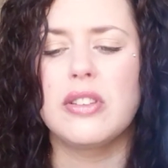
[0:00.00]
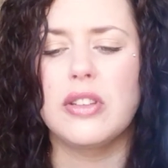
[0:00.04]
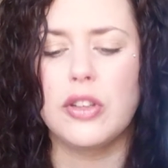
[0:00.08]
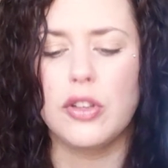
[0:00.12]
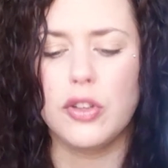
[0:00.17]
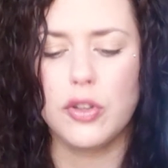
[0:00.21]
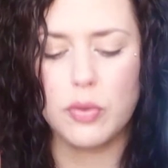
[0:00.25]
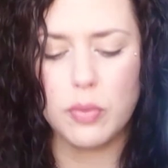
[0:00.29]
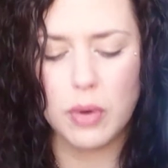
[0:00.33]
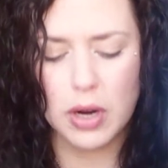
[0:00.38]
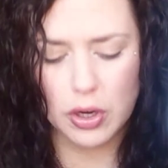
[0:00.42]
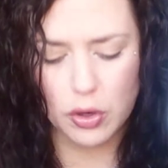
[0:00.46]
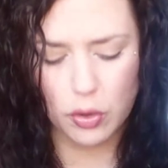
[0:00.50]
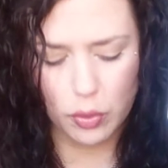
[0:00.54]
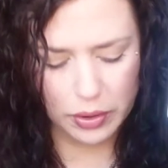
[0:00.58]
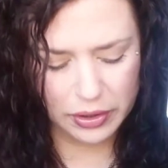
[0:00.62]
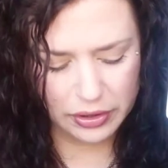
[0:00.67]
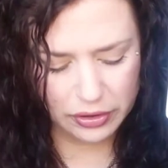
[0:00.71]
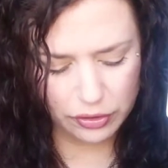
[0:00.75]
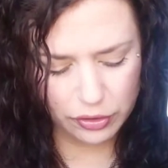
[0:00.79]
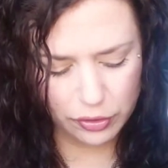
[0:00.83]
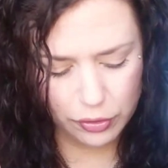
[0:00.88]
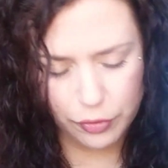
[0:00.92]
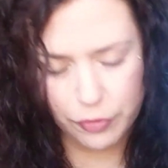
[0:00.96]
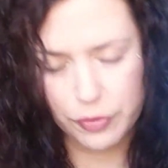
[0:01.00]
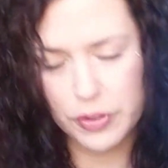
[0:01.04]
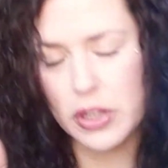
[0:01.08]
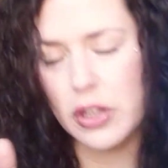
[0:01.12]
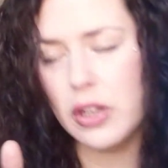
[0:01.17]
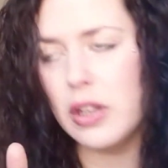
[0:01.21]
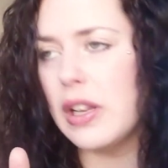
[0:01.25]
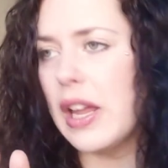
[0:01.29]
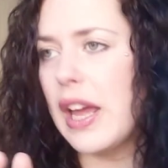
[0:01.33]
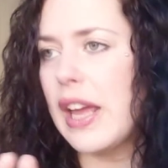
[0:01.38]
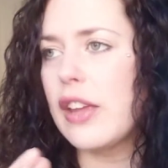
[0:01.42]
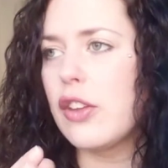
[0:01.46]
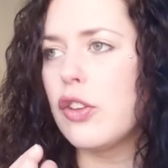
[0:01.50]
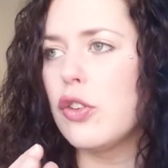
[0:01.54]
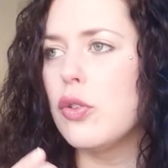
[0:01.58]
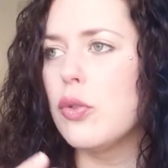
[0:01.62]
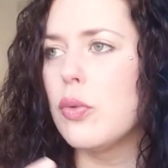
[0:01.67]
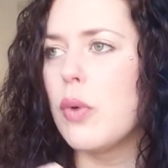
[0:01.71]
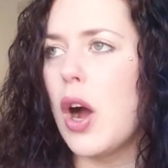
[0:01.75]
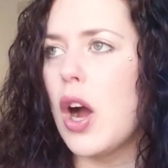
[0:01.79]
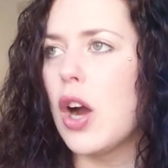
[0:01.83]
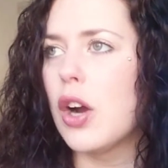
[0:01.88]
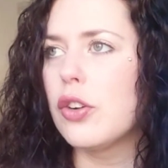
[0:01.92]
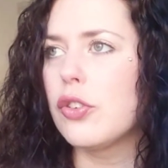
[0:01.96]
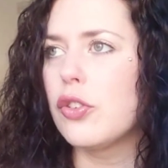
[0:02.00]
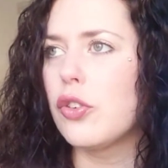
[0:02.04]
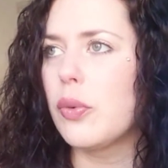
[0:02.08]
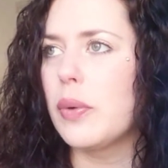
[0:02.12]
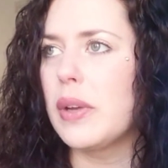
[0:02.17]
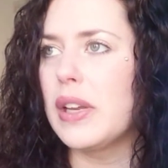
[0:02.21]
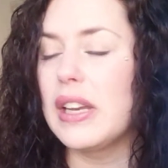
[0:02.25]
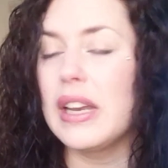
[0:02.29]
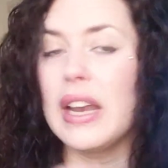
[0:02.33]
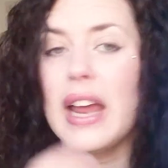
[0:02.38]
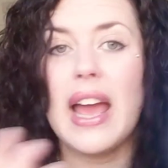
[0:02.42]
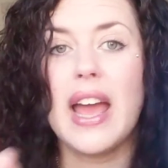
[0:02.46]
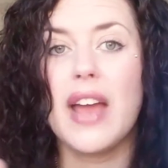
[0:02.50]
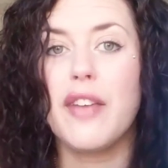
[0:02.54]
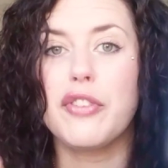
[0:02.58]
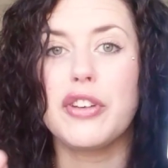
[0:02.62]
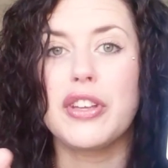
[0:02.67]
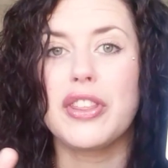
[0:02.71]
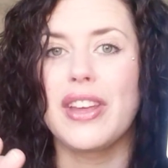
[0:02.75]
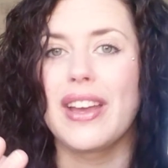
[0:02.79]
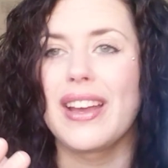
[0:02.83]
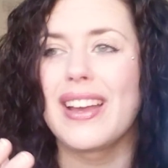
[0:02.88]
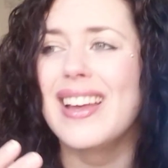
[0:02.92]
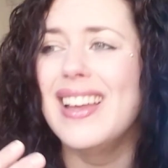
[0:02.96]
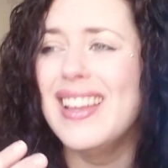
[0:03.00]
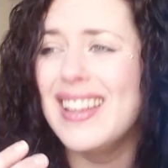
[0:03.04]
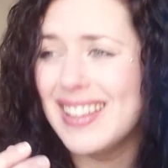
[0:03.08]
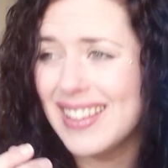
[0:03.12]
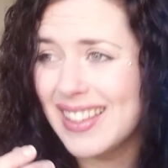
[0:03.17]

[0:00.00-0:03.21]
You are going to feel like you are doing everything.